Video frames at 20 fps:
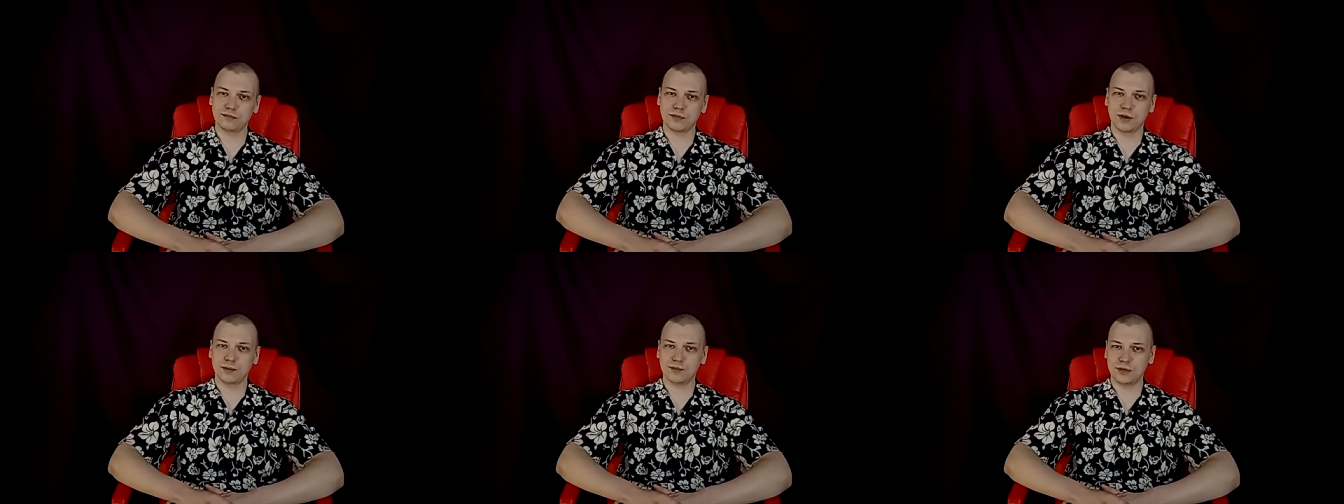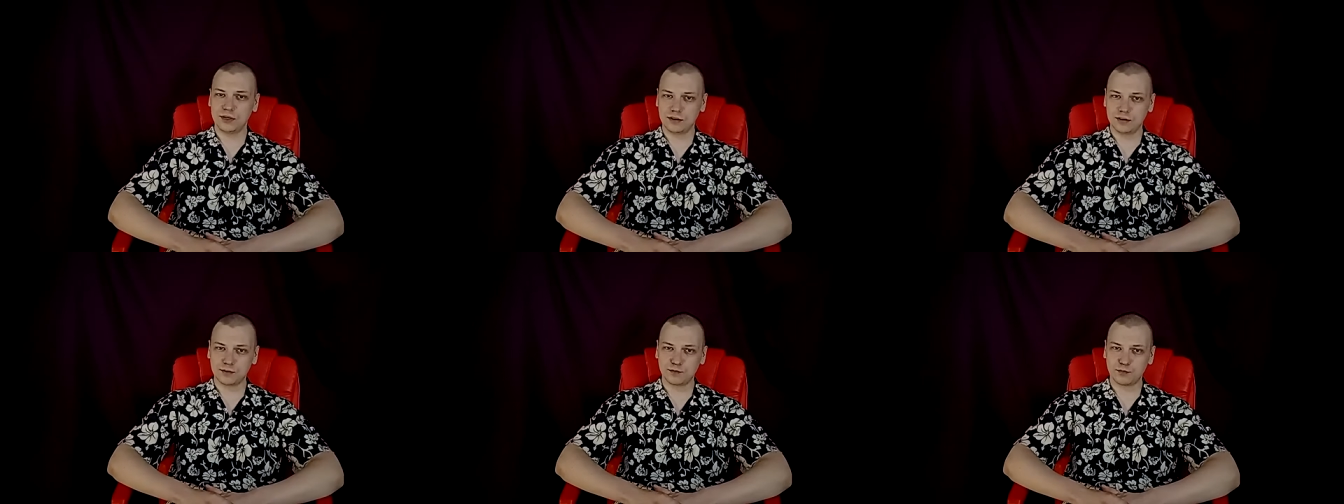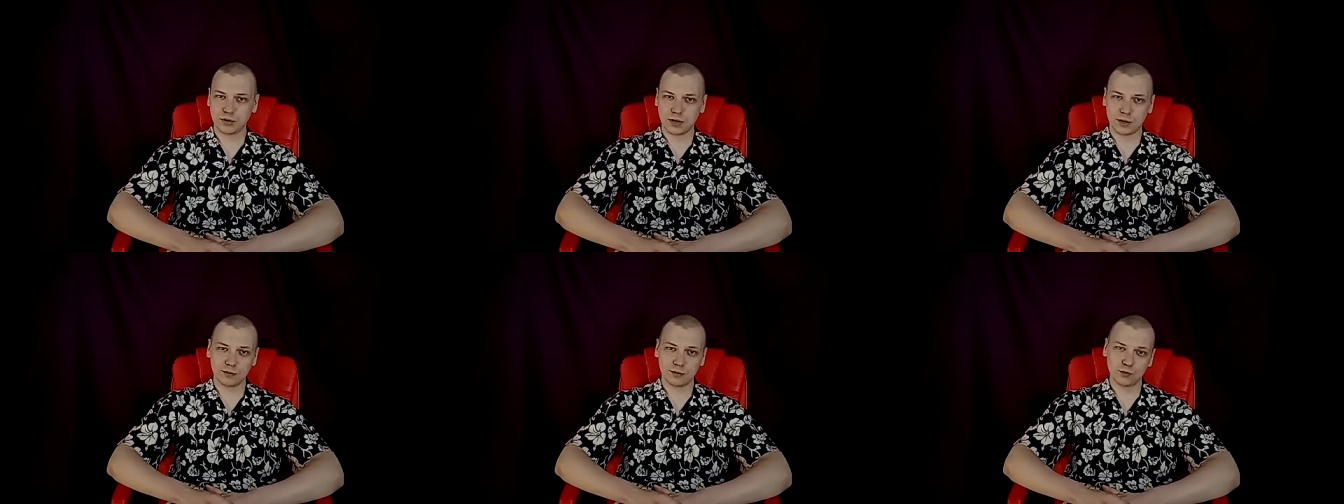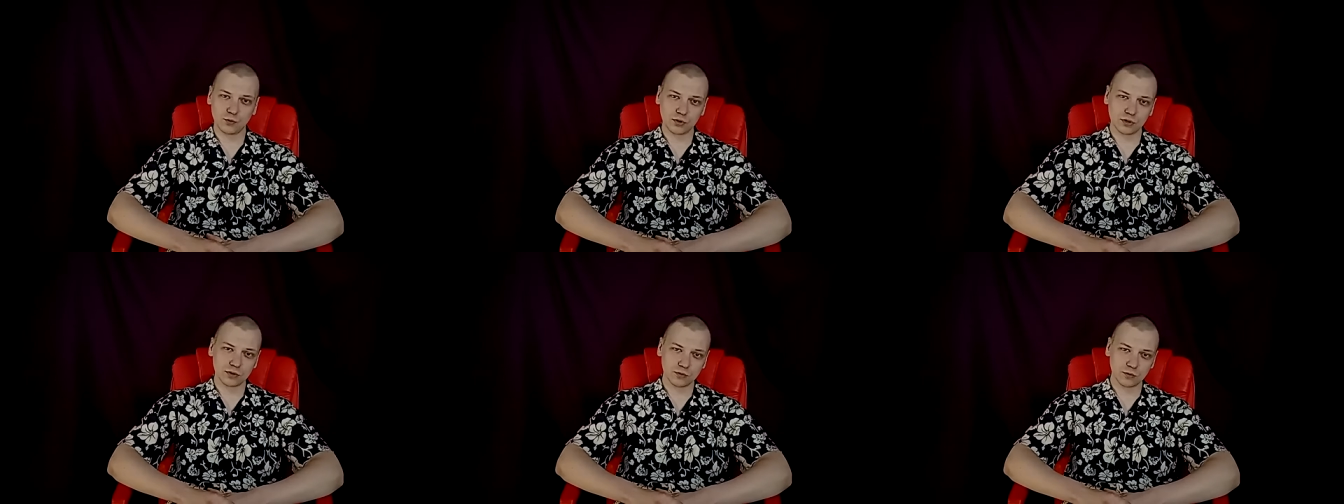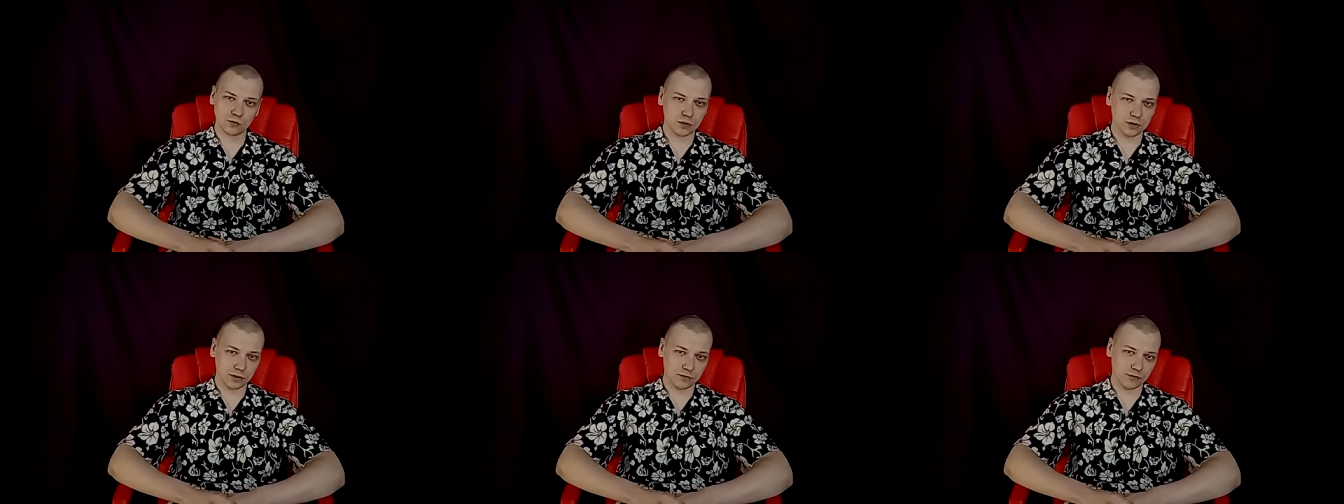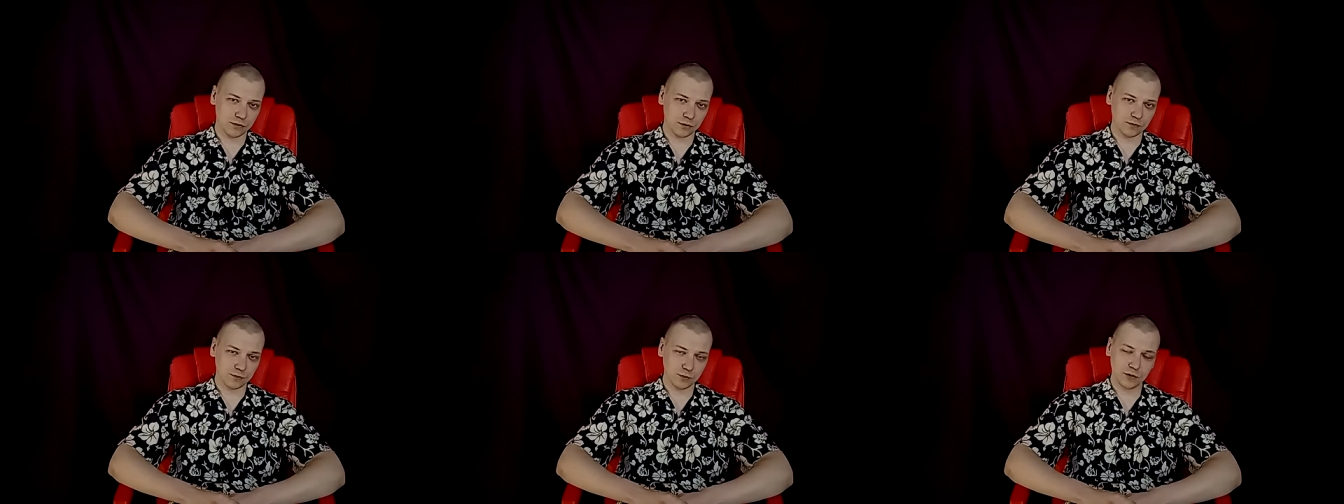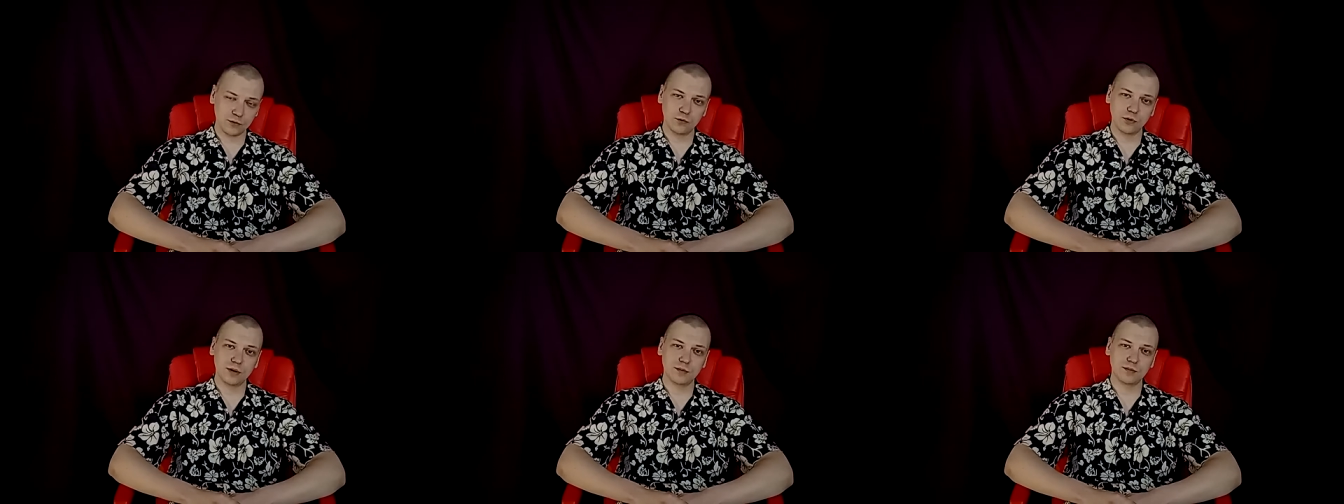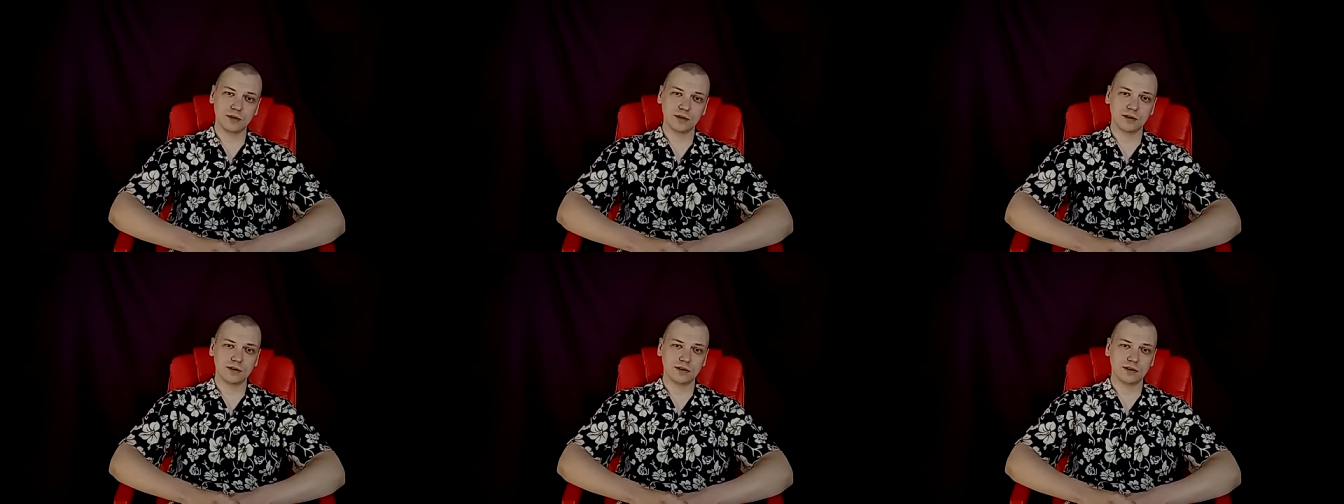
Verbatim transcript: I mean, it probably wouldn't work for women